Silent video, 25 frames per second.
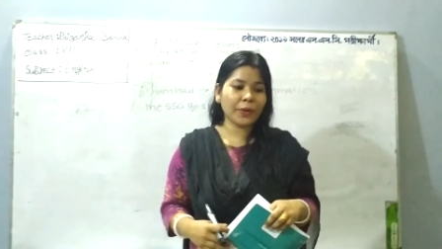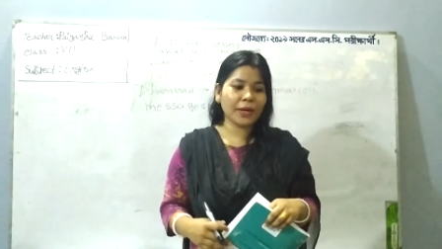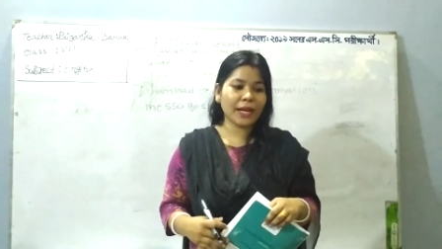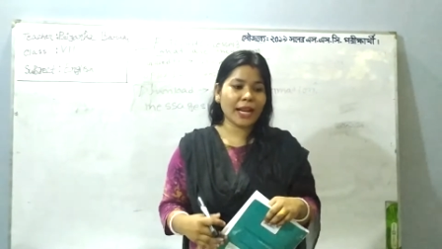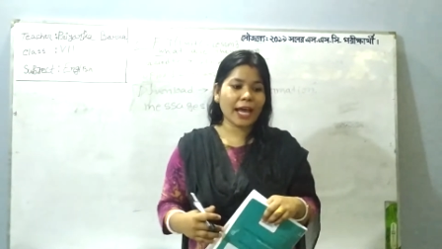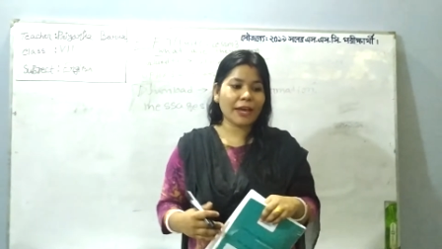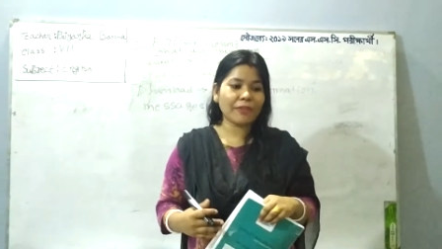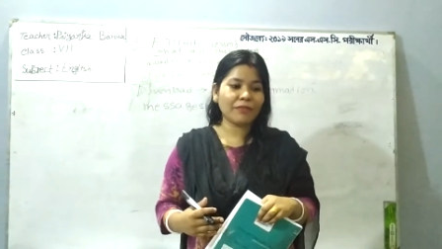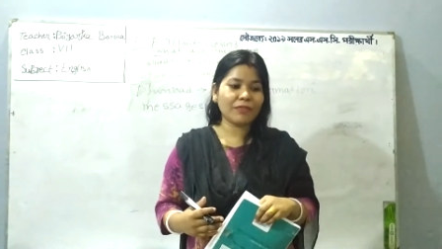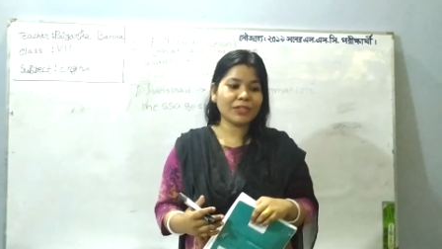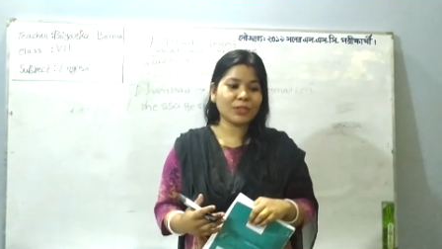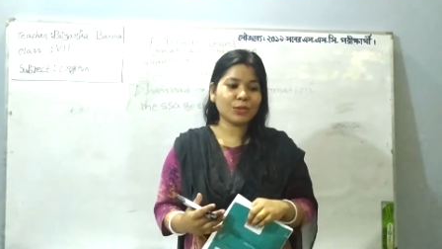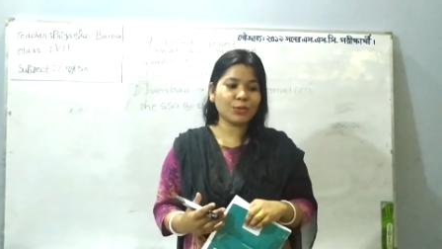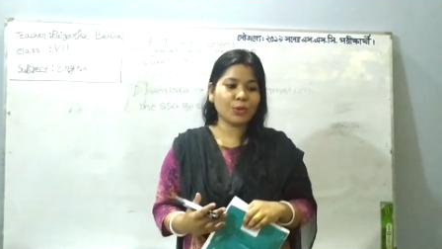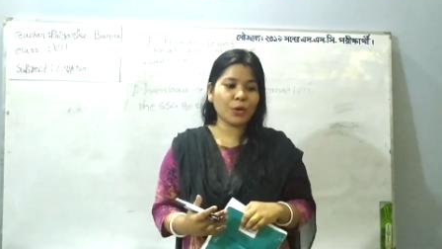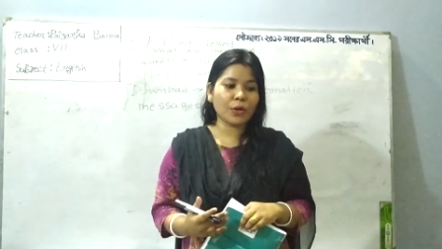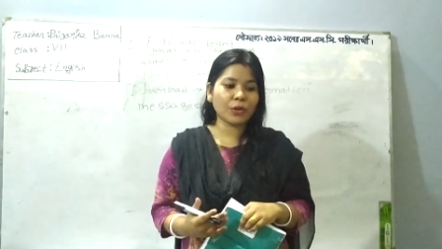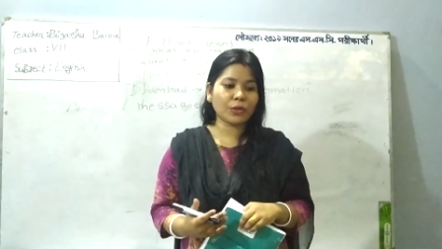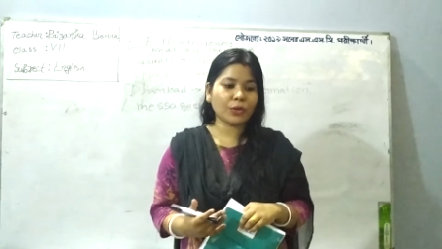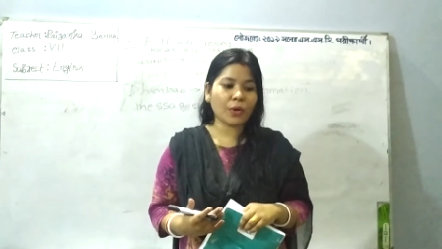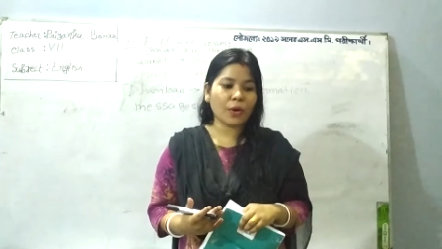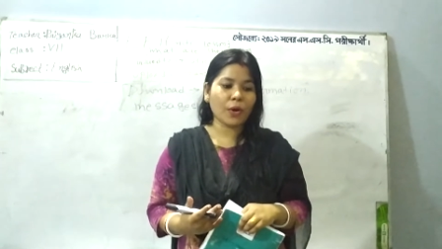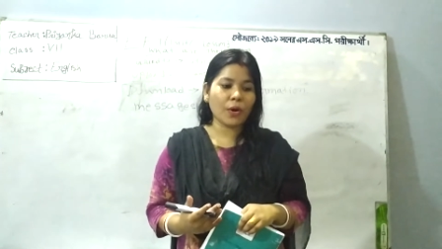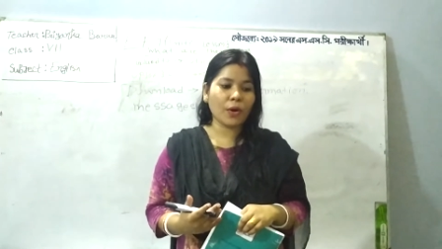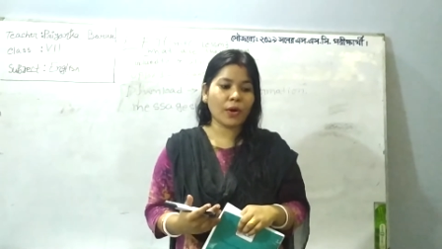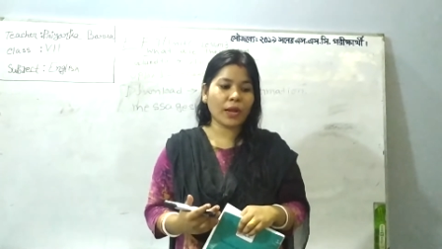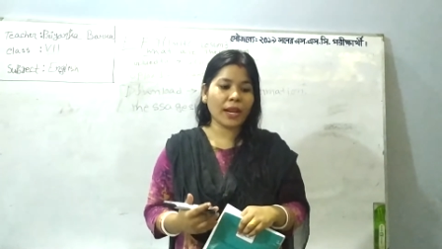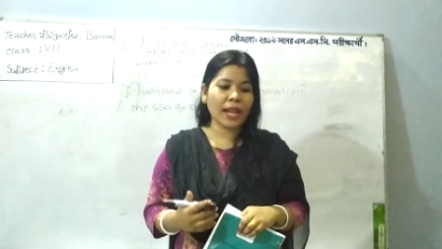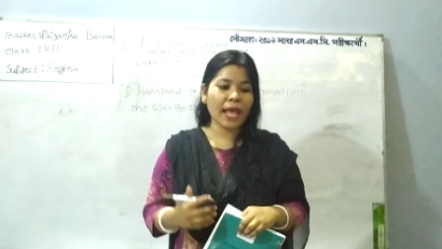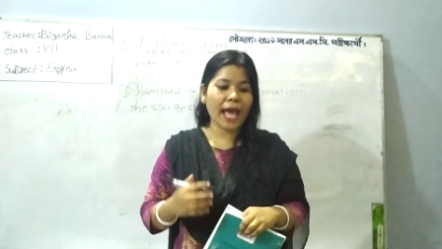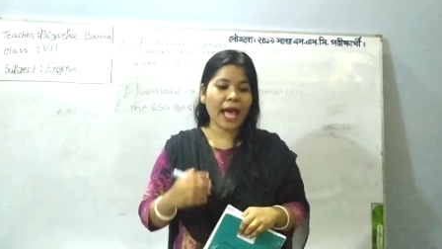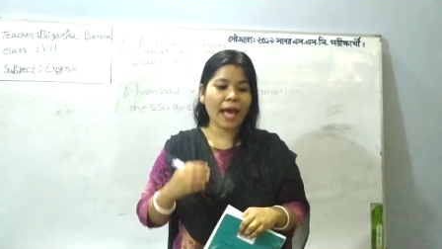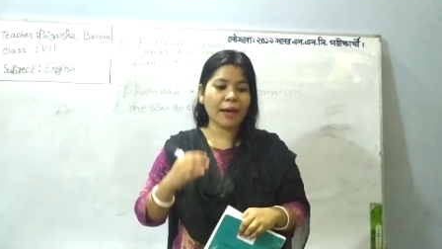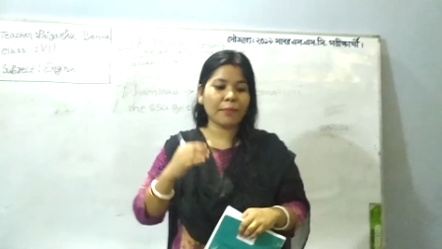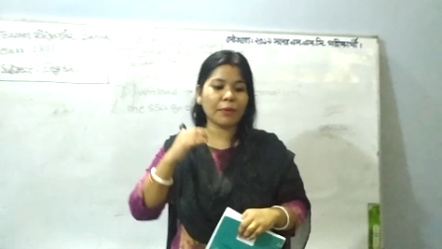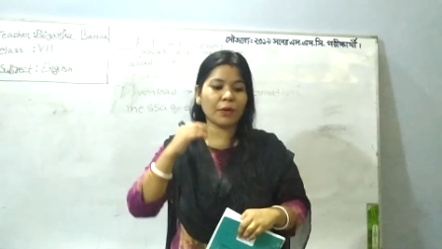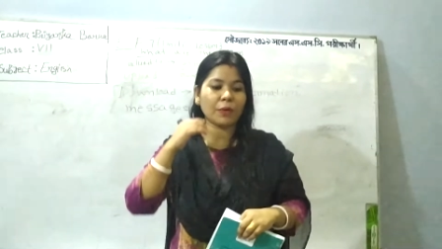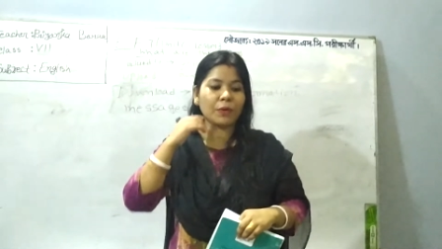life is not all
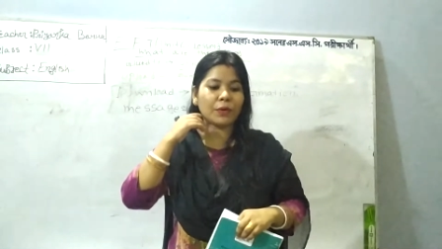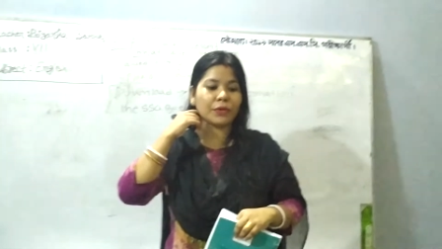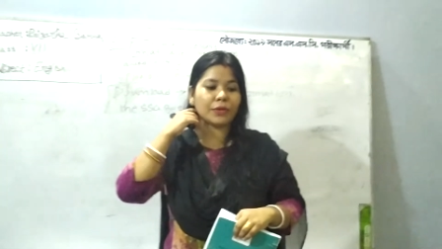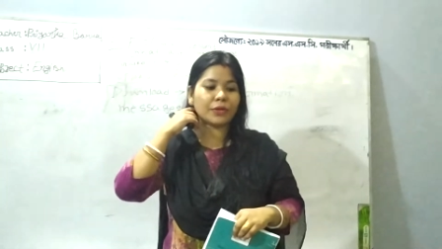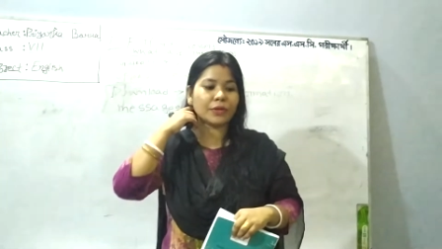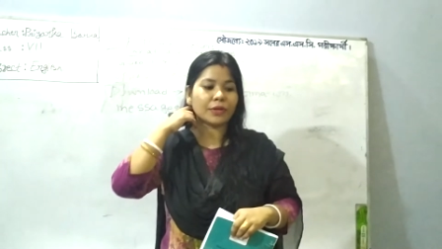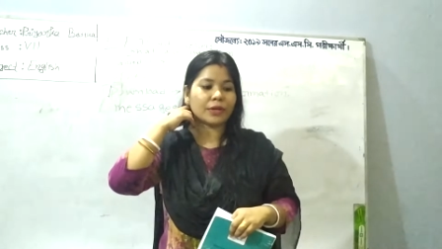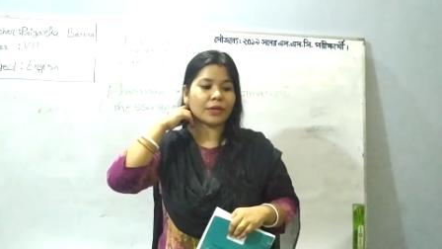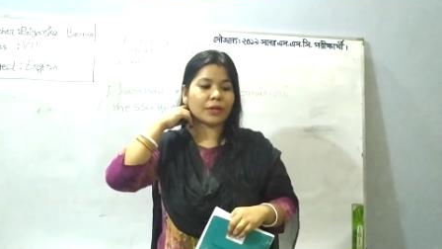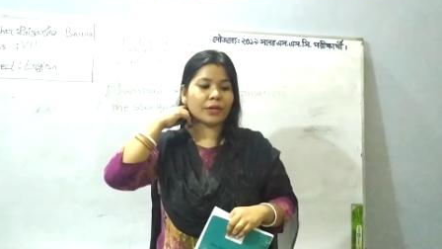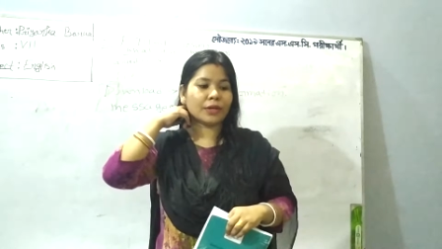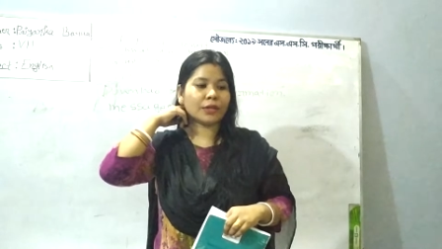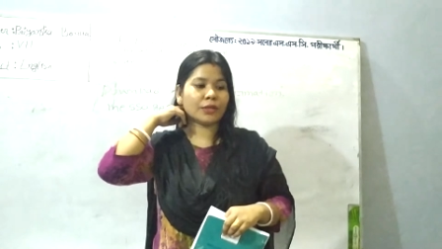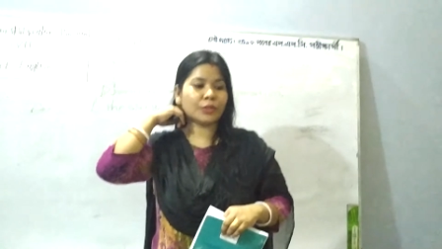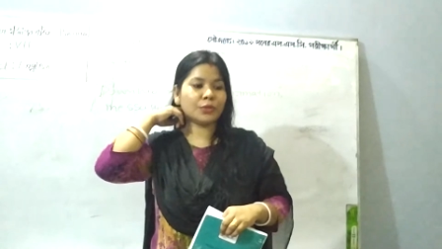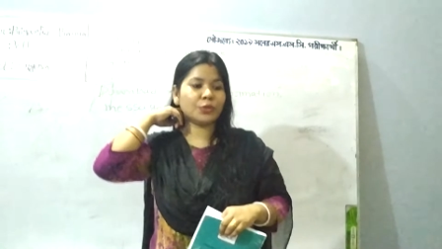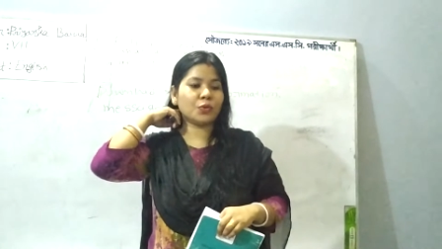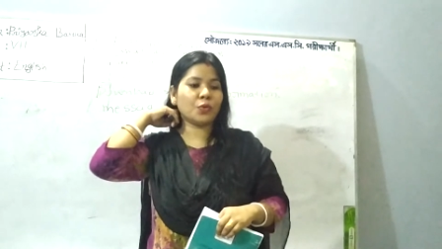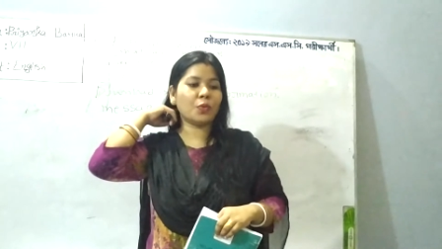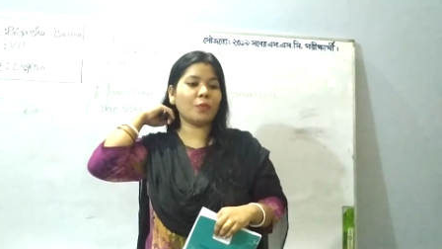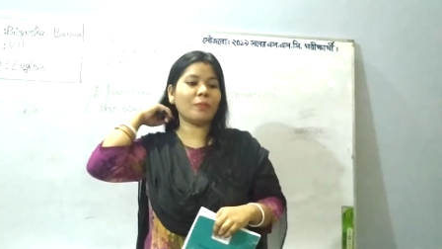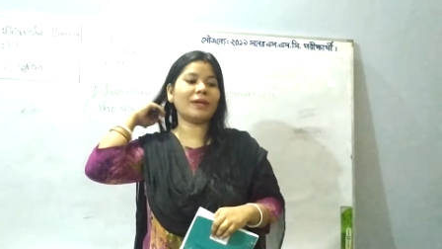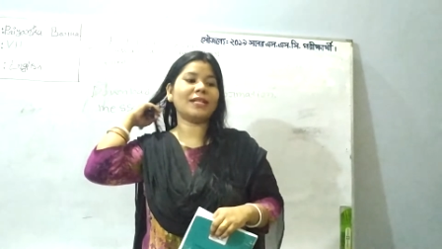about too